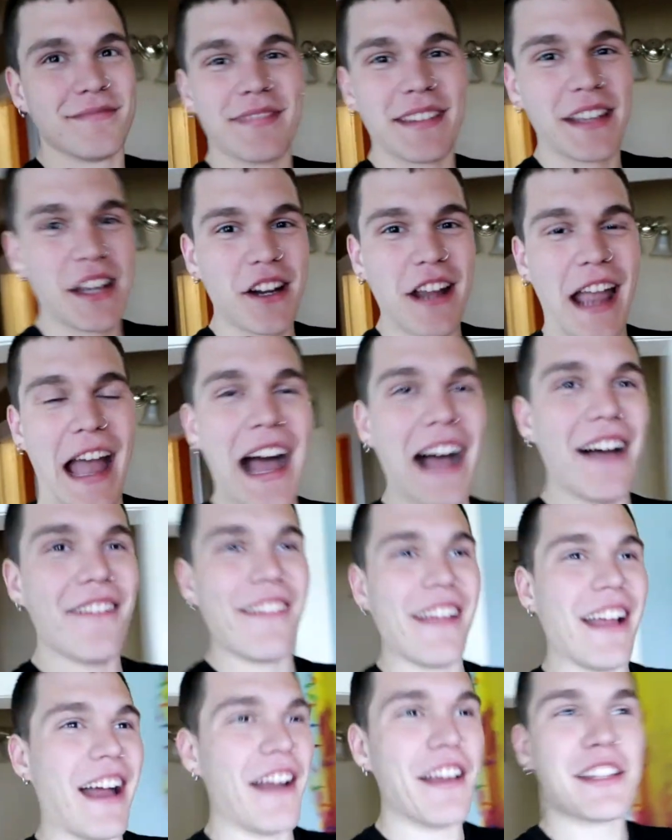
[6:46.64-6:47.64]
there you have
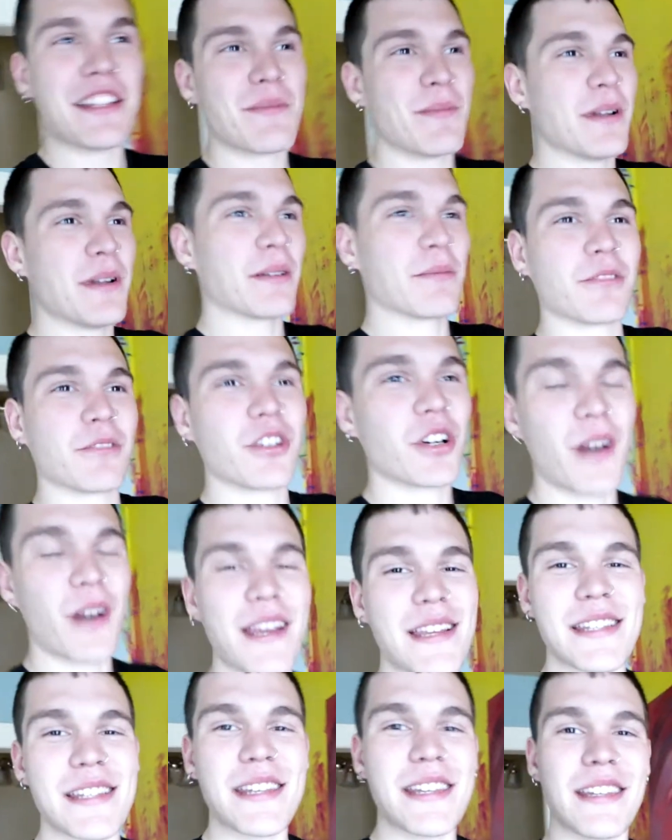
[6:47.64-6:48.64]
it. It's been a
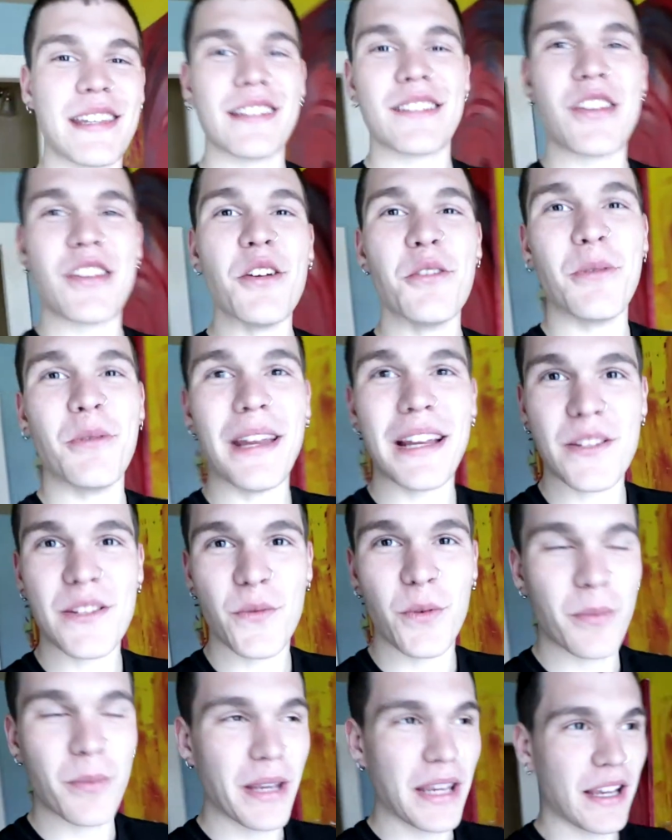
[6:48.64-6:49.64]
crazy two weeks
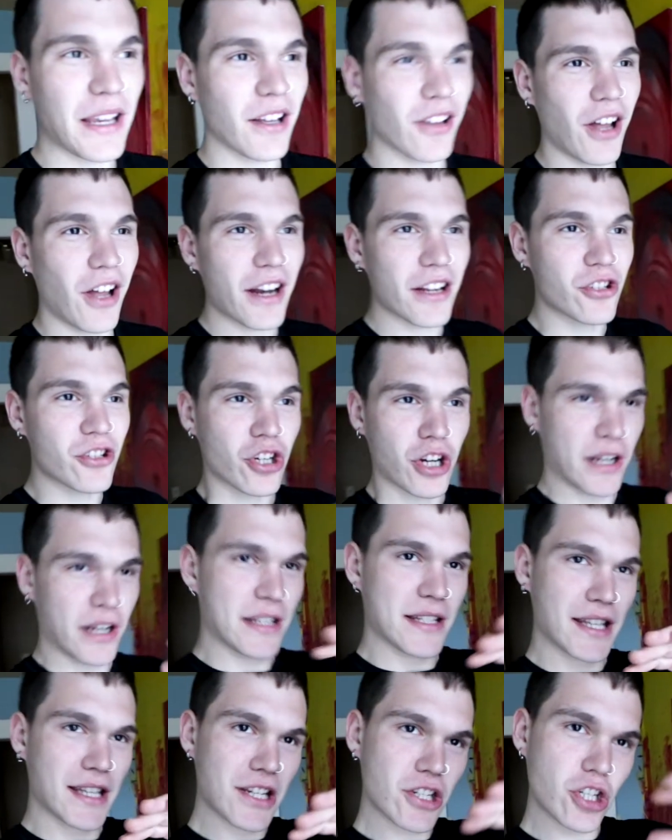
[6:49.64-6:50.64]
for me. A lot of
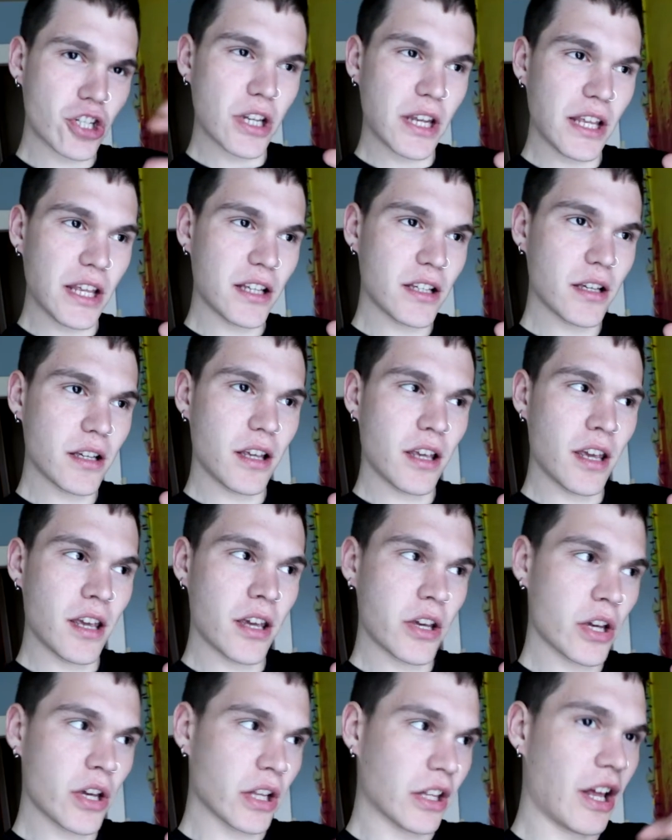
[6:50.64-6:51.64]
transitioning,
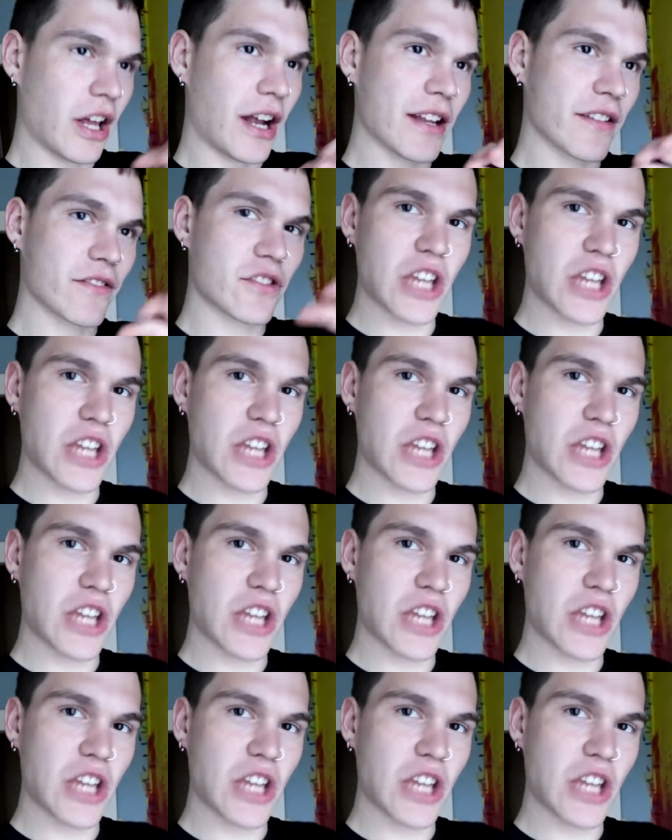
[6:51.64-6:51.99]
a lot of